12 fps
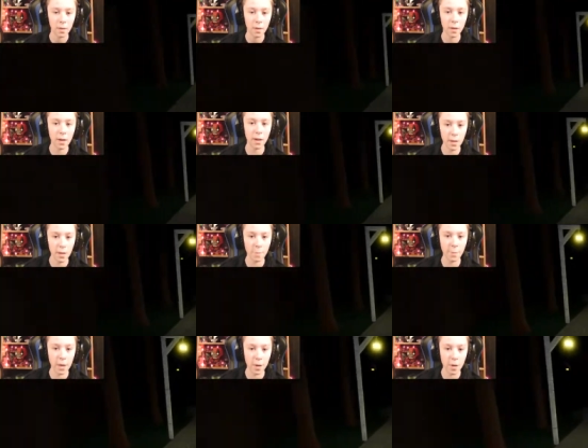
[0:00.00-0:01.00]
I hear stuff
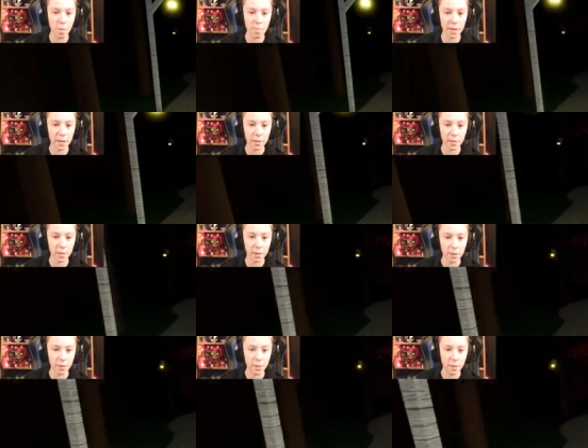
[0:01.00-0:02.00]
being opened.
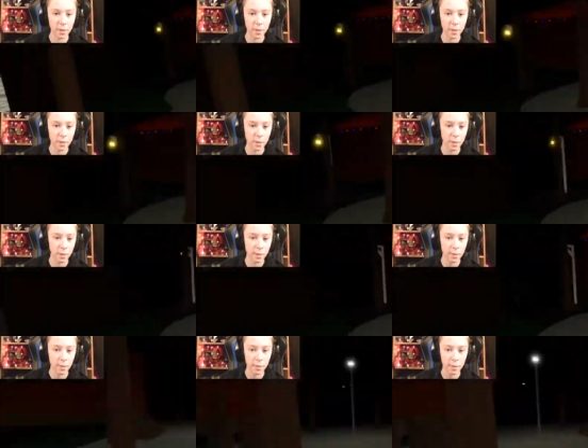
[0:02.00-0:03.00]

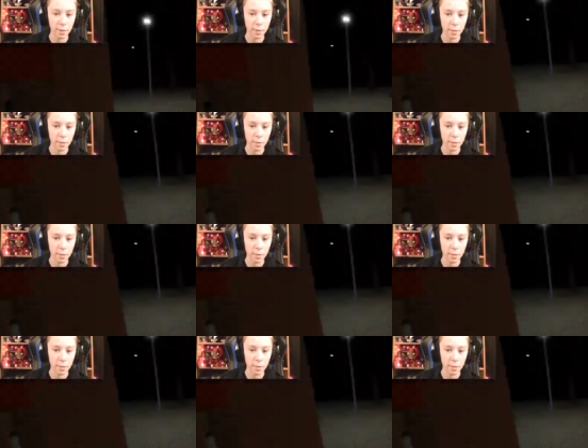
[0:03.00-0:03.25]
Oh.